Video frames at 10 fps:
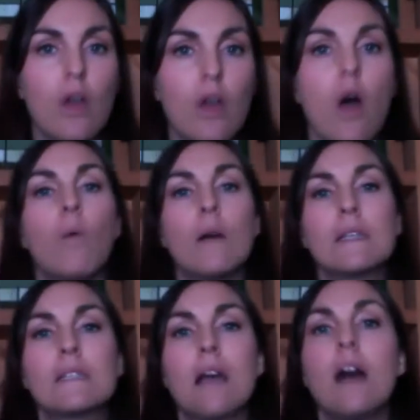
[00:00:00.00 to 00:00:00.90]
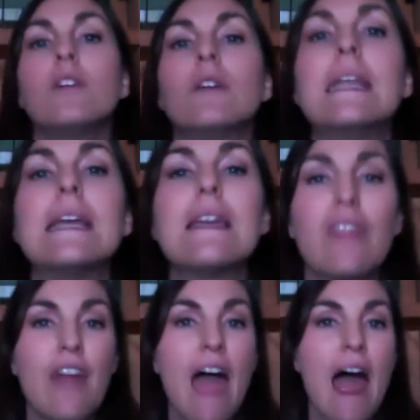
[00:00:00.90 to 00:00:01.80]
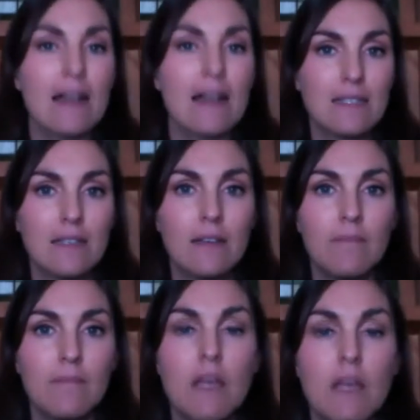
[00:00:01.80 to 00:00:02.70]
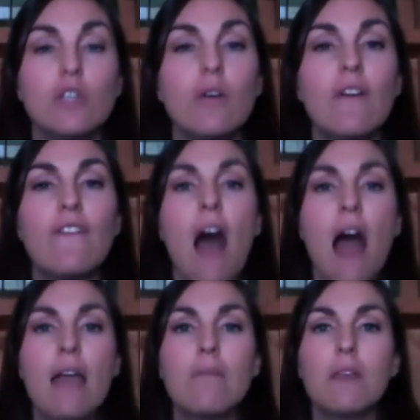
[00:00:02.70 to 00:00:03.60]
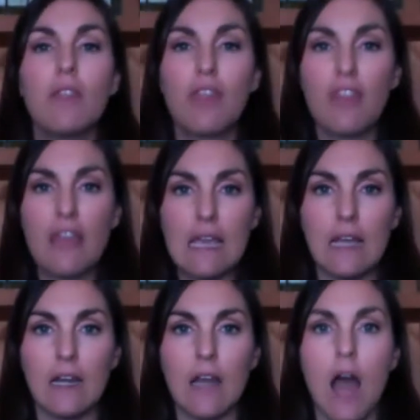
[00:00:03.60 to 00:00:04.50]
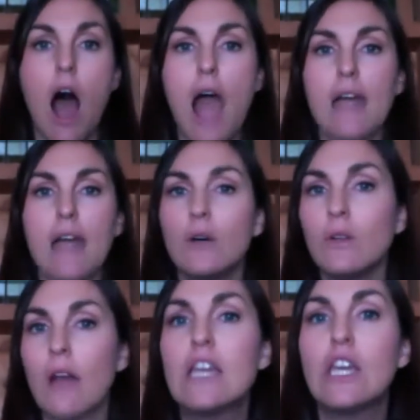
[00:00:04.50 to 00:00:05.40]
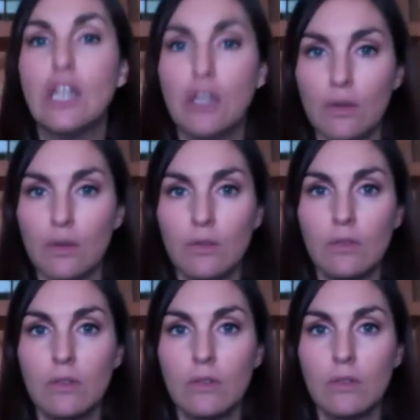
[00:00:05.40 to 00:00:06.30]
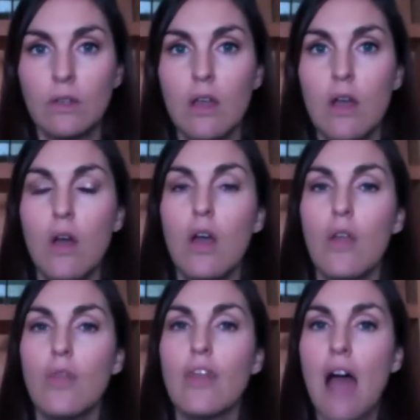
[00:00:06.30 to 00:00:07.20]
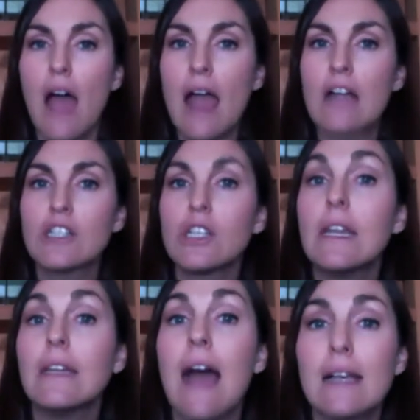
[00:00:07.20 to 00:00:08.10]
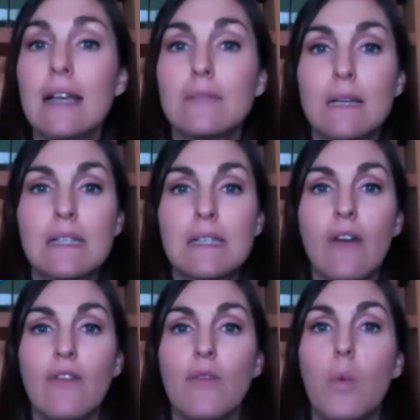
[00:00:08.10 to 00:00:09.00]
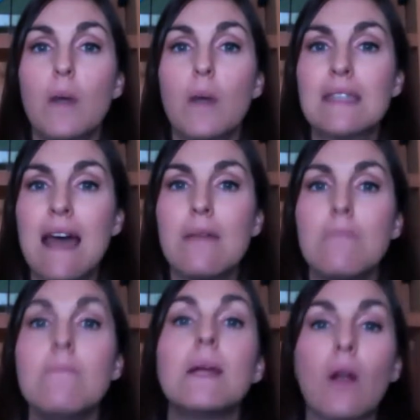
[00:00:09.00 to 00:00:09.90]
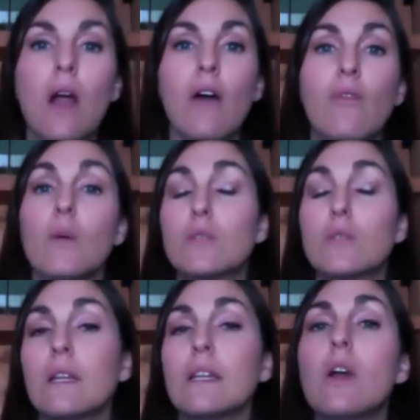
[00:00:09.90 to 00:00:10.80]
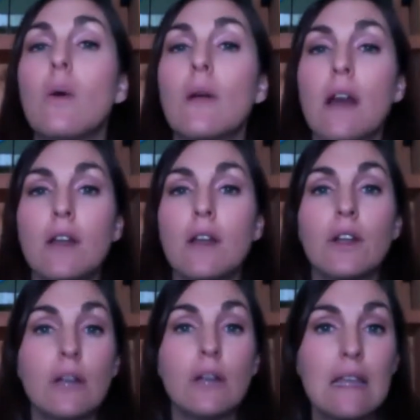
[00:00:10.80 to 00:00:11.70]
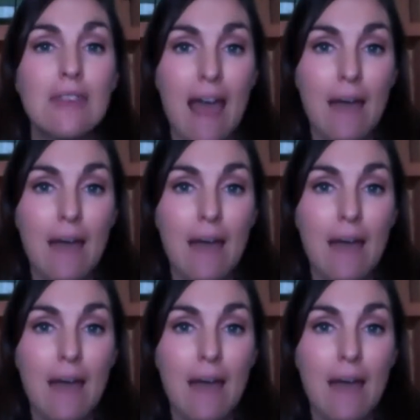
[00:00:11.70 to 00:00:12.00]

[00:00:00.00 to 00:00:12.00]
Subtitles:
What's underneath that? So if I'm thinking, I don't like you, then I actually need to ask myself, what's that a mirror of? What's really going on underneath that?